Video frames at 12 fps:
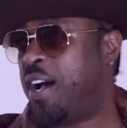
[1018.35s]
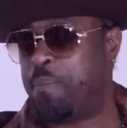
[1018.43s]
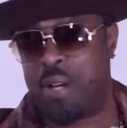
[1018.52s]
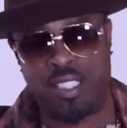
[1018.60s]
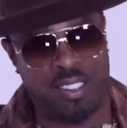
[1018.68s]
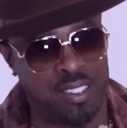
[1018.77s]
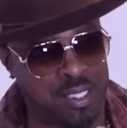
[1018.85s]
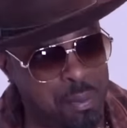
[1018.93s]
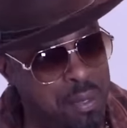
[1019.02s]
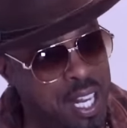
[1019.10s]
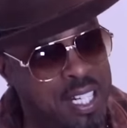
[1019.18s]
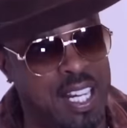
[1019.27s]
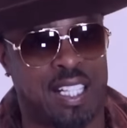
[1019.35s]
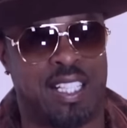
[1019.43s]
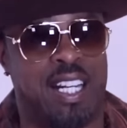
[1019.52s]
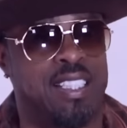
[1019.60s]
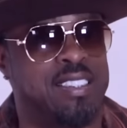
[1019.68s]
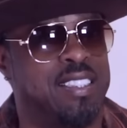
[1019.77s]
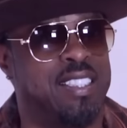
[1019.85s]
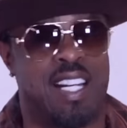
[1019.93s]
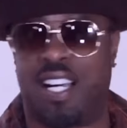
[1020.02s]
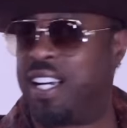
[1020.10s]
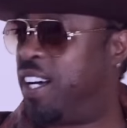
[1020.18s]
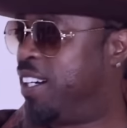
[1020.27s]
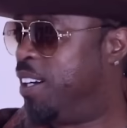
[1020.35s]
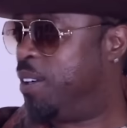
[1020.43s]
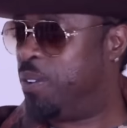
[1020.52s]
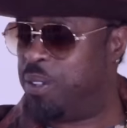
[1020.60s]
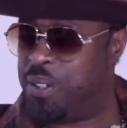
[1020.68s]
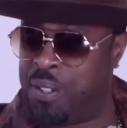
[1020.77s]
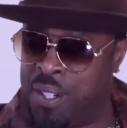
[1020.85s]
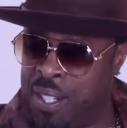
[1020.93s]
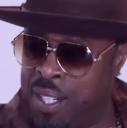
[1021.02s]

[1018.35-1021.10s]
I bet you somebody got the answer in that goddamn room.